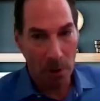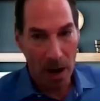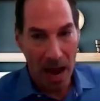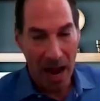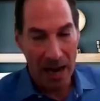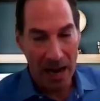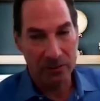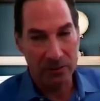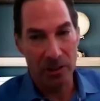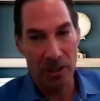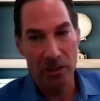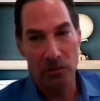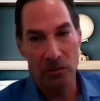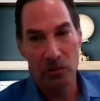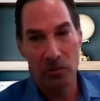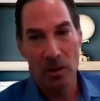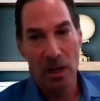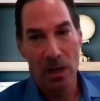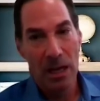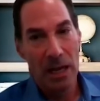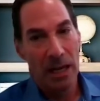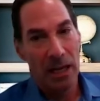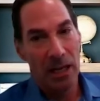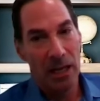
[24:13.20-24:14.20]

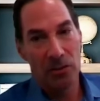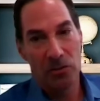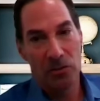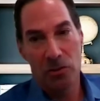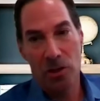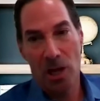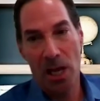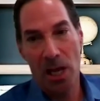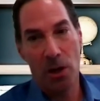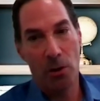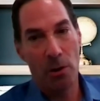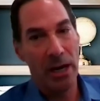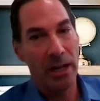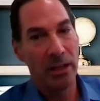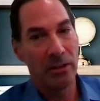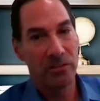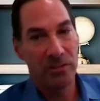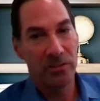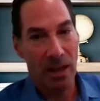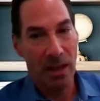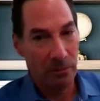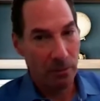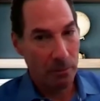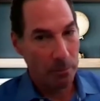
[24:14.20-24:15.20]
practice is generating
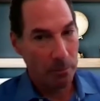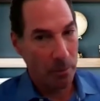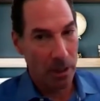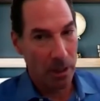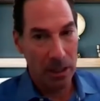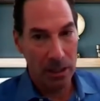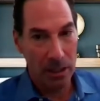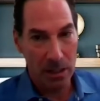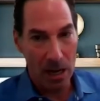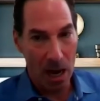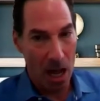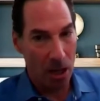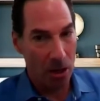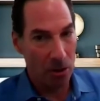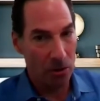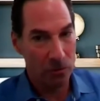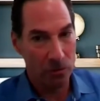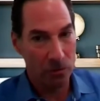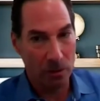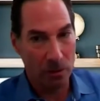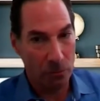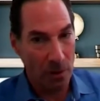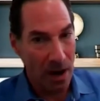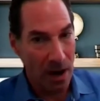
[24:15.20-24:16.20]
$7 million
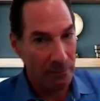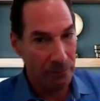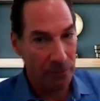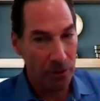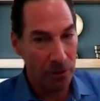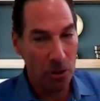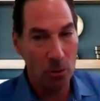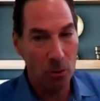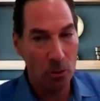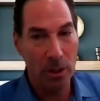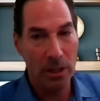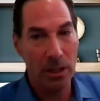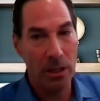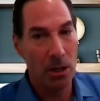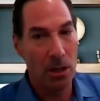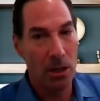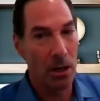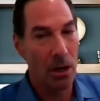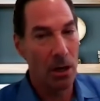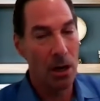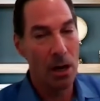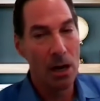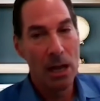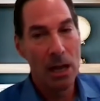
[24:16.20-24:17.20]
of revenue a
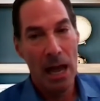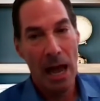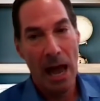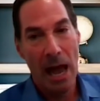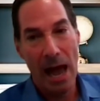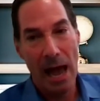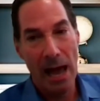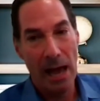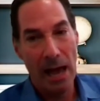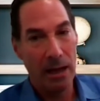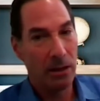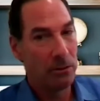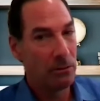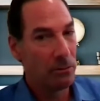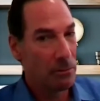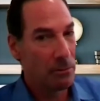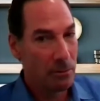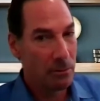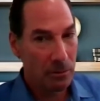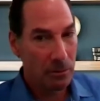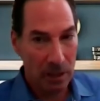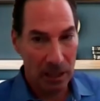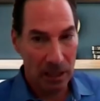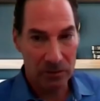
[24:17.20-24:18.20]
year,
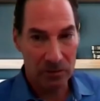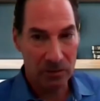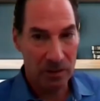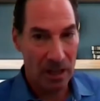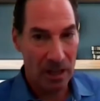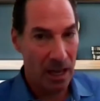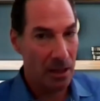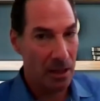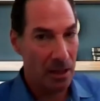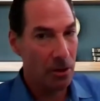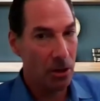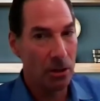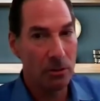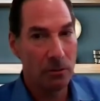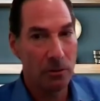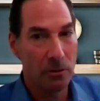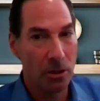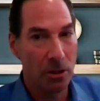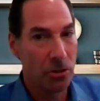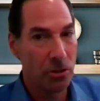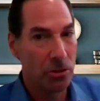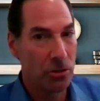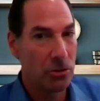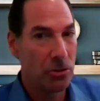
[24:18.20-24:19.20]
and let's say they're,
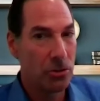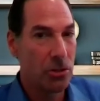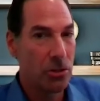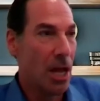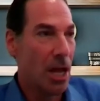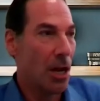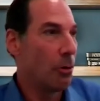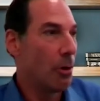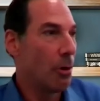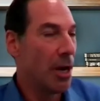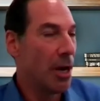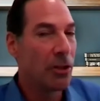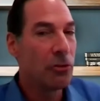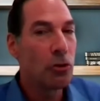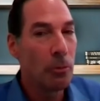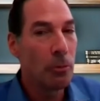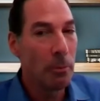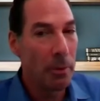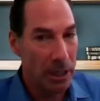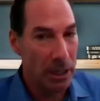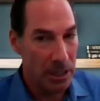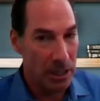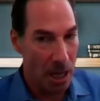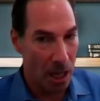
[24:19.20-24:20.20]
they're generating $2
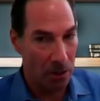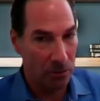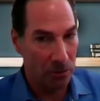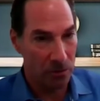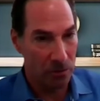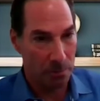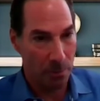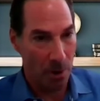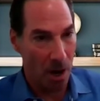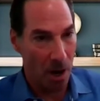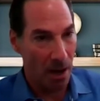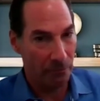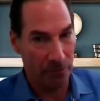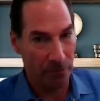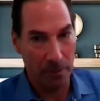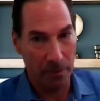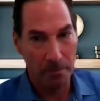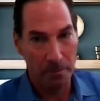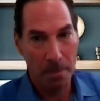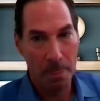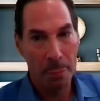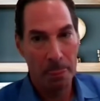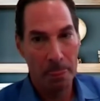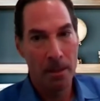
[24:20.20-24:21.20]
million of profit.
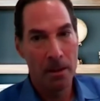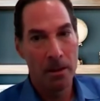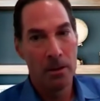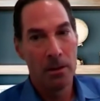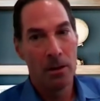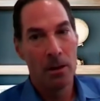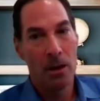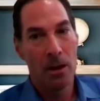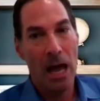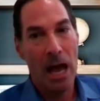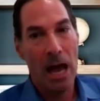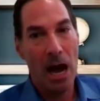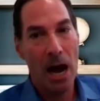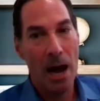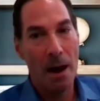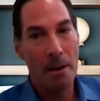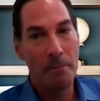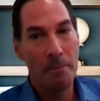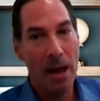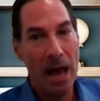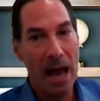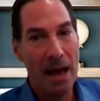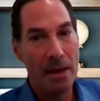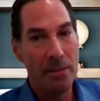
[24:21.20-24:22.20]

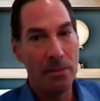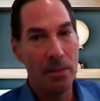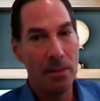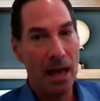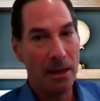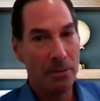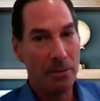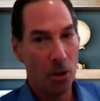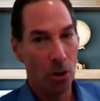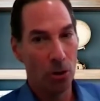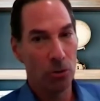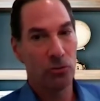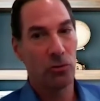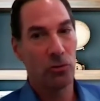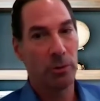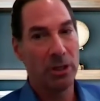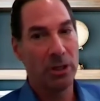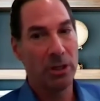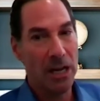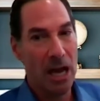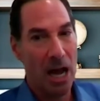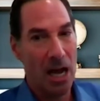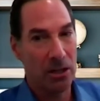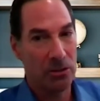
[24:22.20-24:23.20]
Um, and, and those
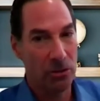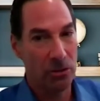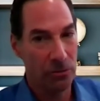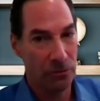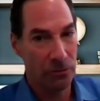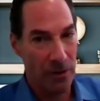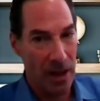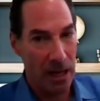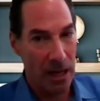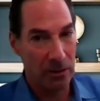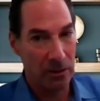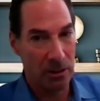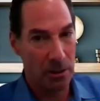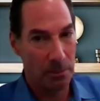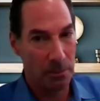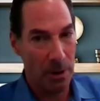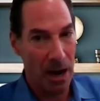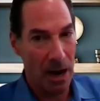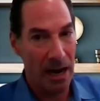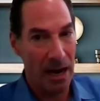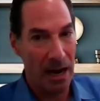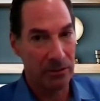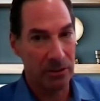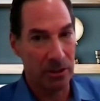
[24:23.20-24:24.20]
three doctors founded the
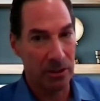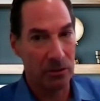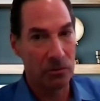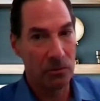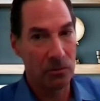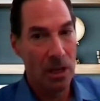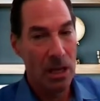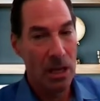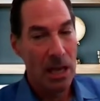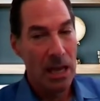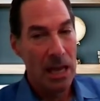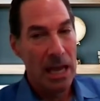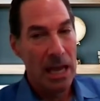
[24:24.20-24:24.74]
practice.